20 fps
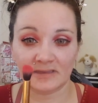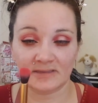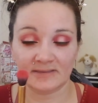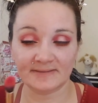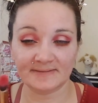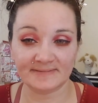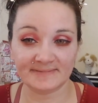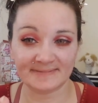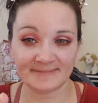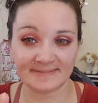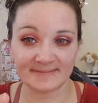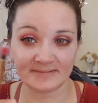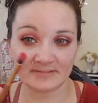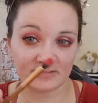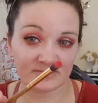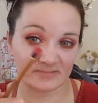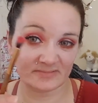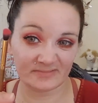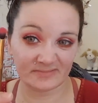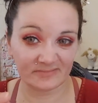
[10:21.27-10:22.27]
is,
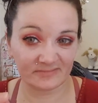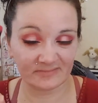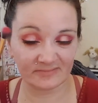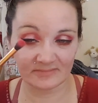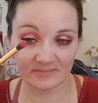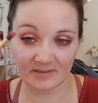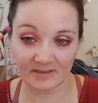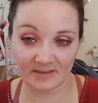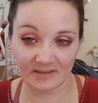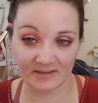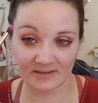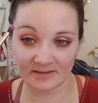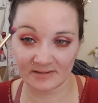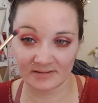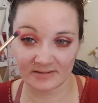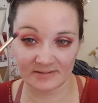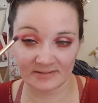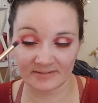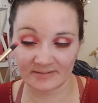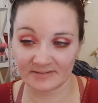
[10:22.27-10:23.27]
I
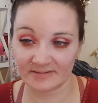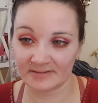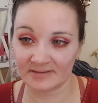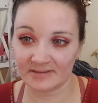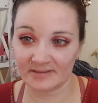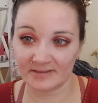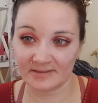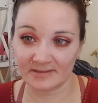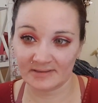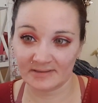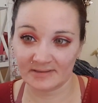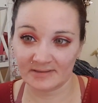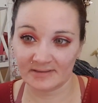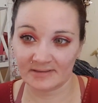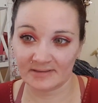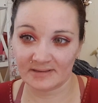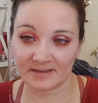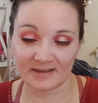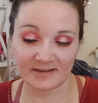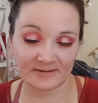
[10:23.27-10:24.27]

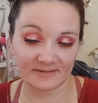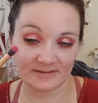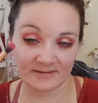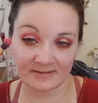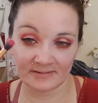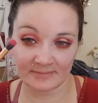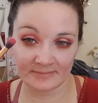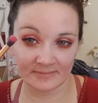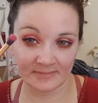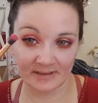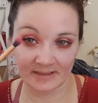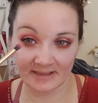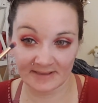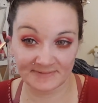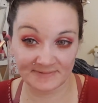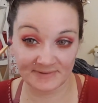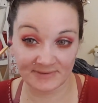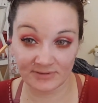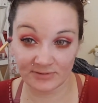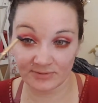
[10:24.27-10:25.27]
don't know. I
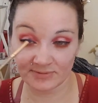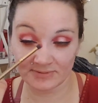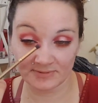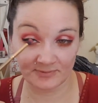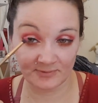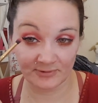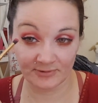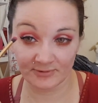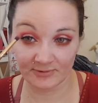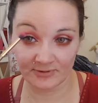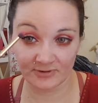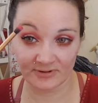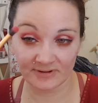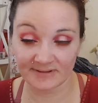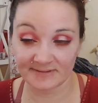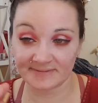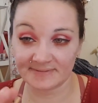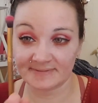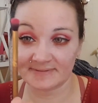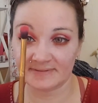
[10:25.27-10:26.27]
guess you could use it for your
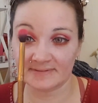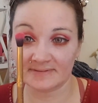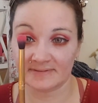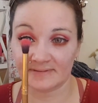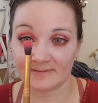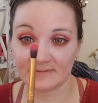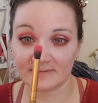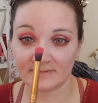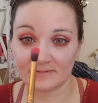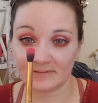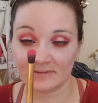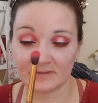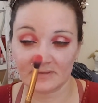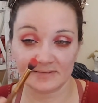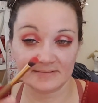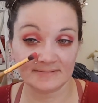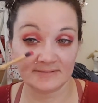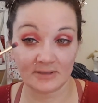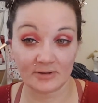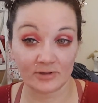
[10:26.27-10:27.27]
crease.
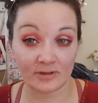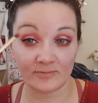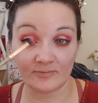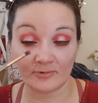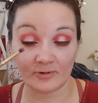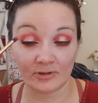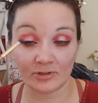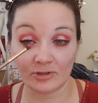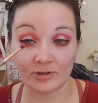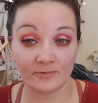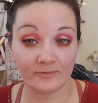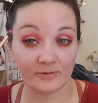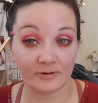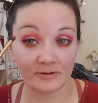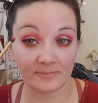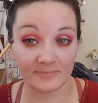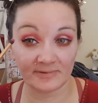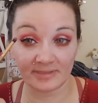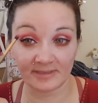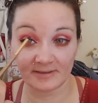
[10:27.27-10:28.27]
It's not good for all
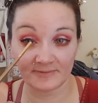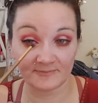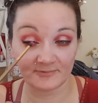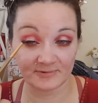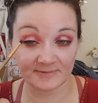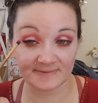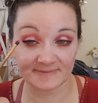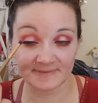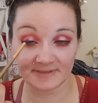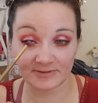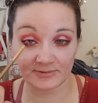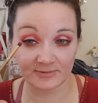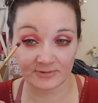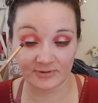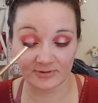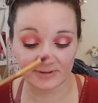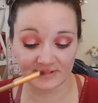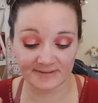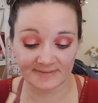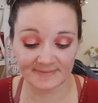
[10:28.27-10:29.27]
over, but like for just in your
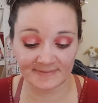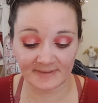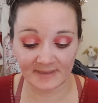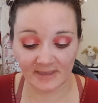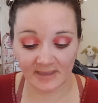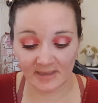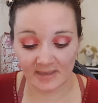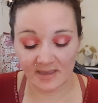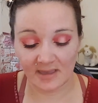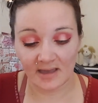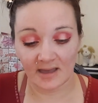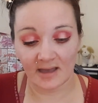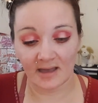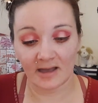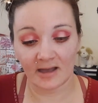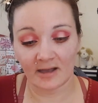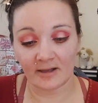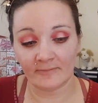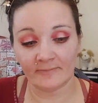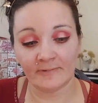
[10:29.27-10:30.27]
crease.
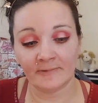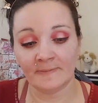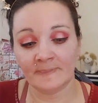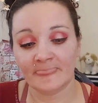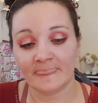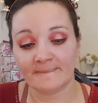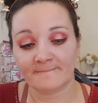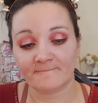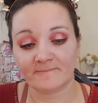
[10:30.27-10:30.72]
And